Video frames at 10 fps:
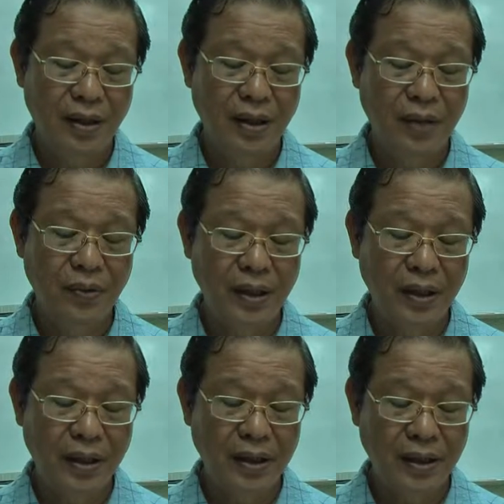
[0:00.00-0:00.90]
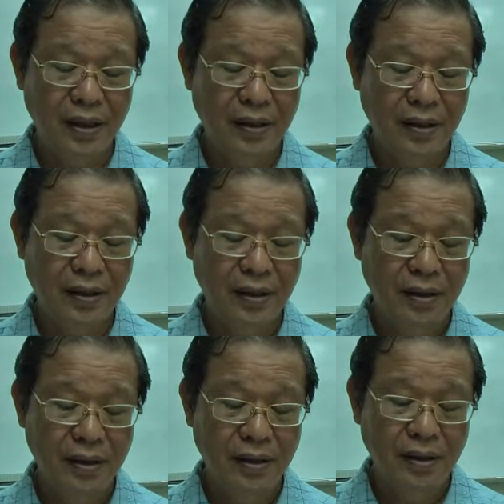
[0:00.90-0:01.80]
ill will and anger,
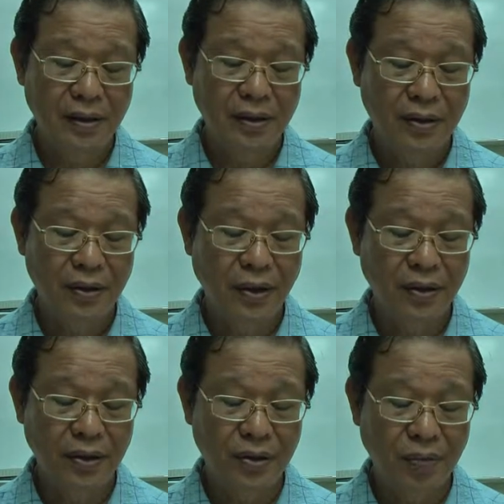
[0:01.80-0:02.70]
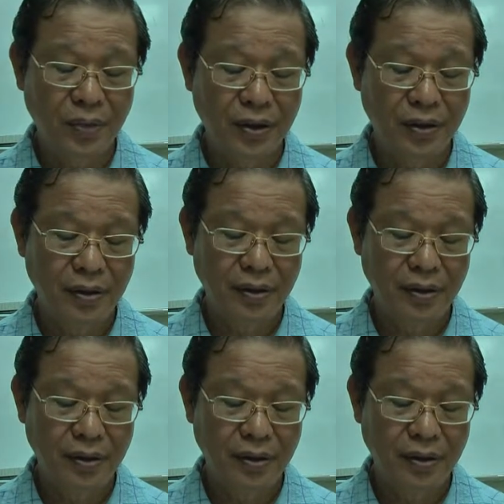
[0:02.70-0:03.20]
sloth and torpor,